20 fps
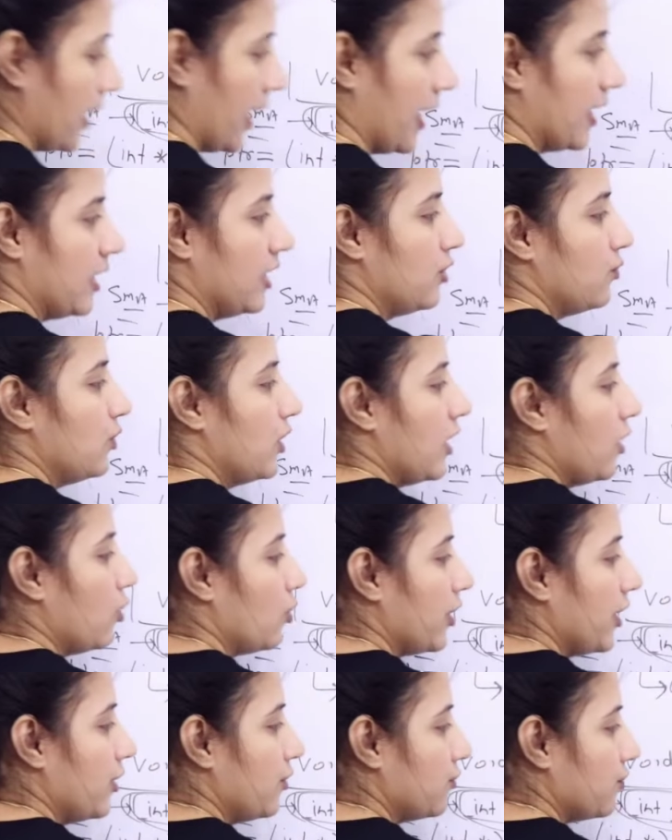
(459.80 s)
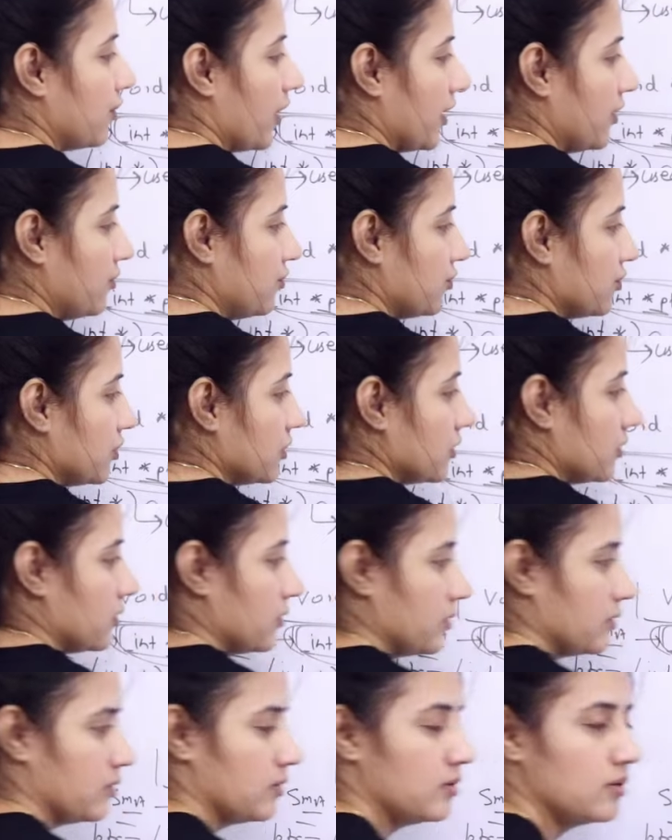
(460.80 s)
and it will allocate 5
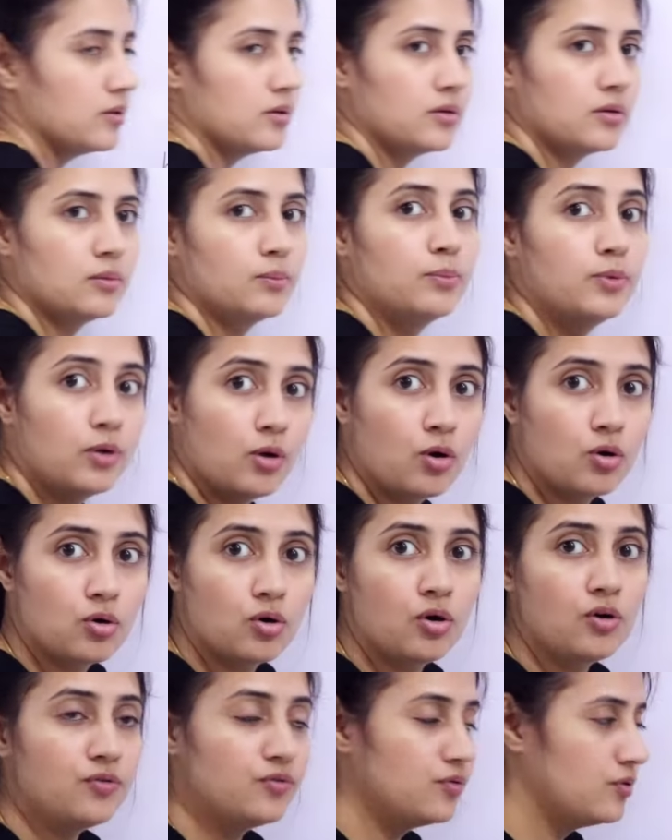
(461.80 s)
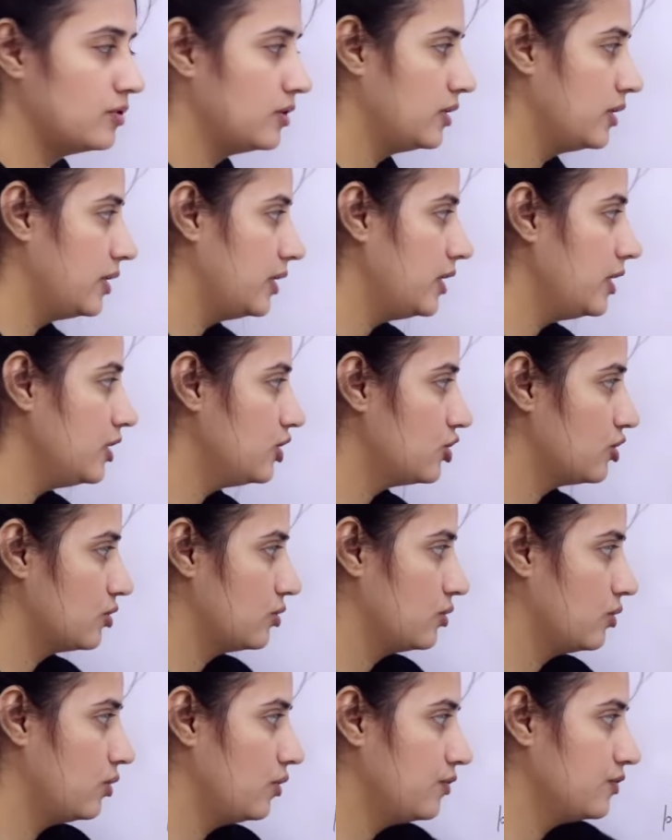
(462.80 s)
block of
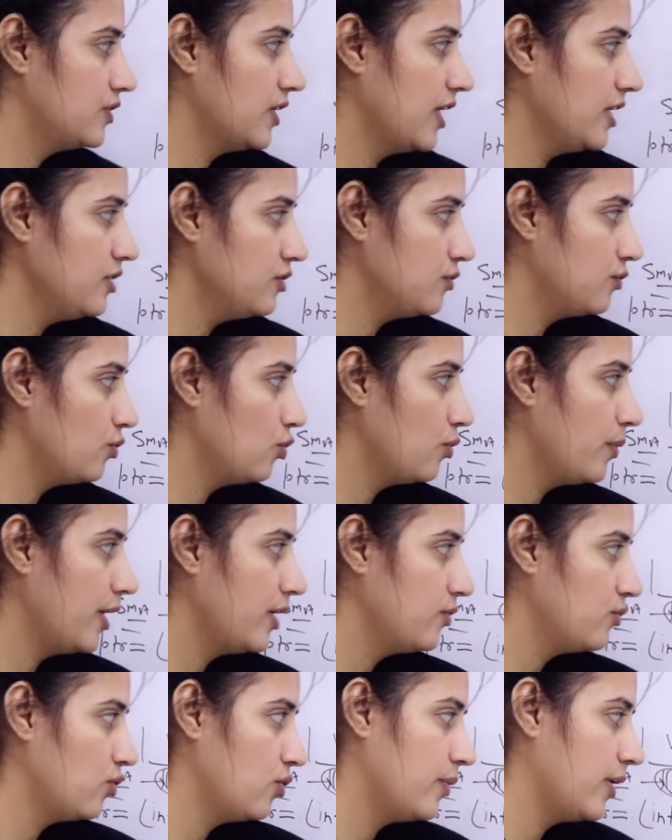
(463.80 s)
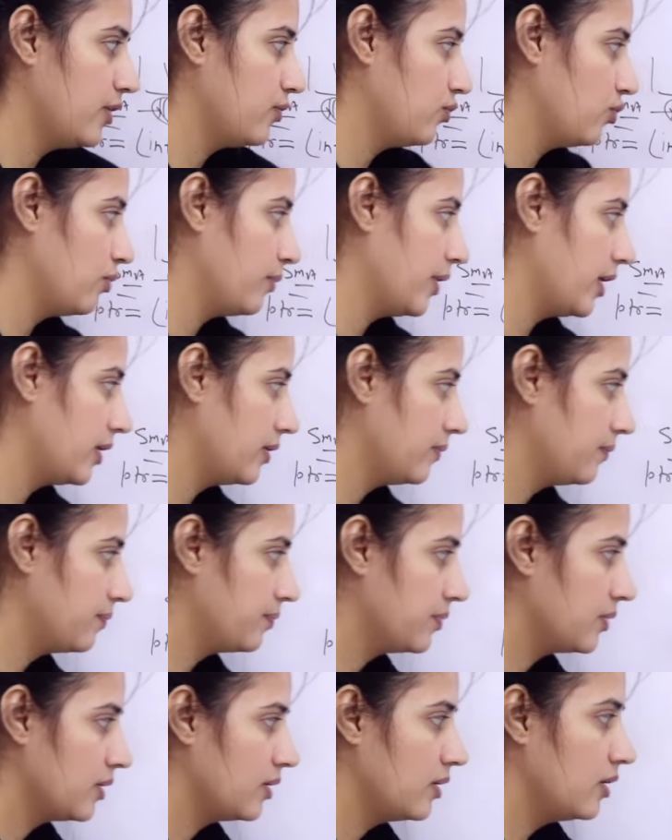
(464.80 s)
each of size 4 byte, 4 byte, 4 byte.
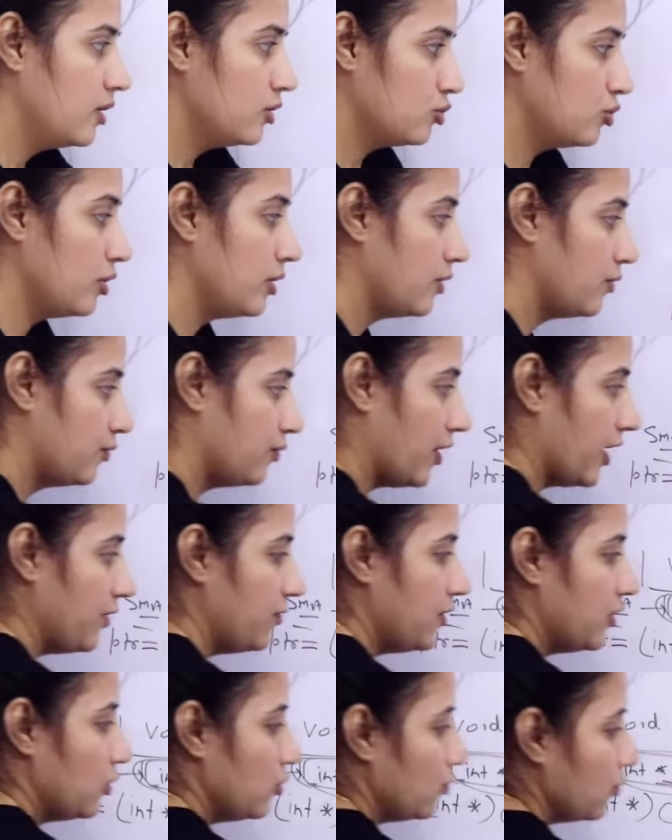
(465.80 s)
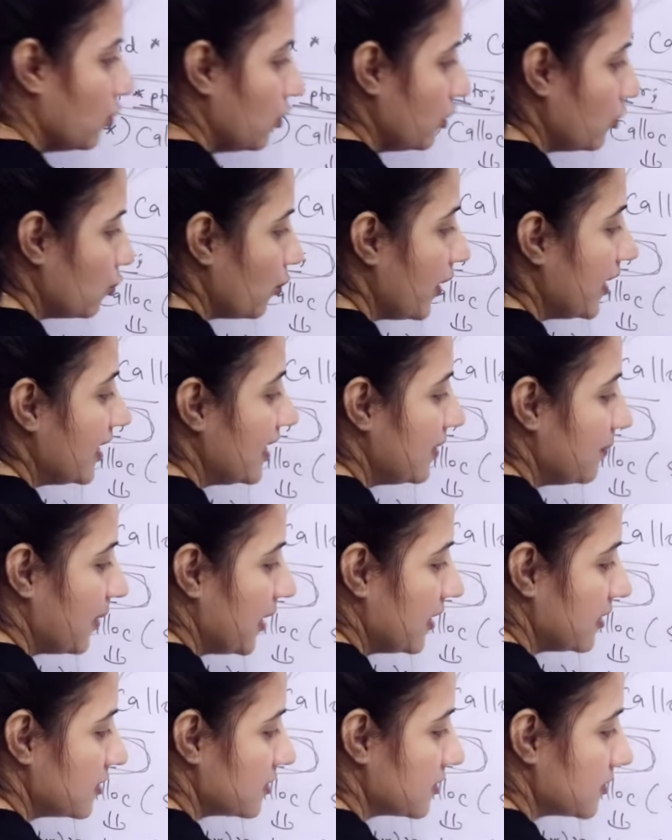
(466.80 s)
Sorry, 5 into 4, 20
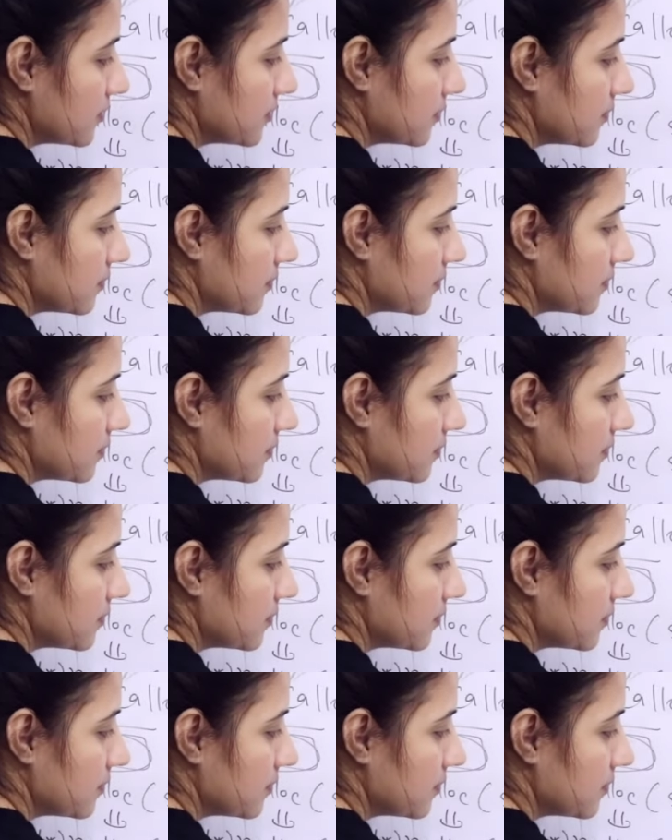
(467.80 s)
bytes.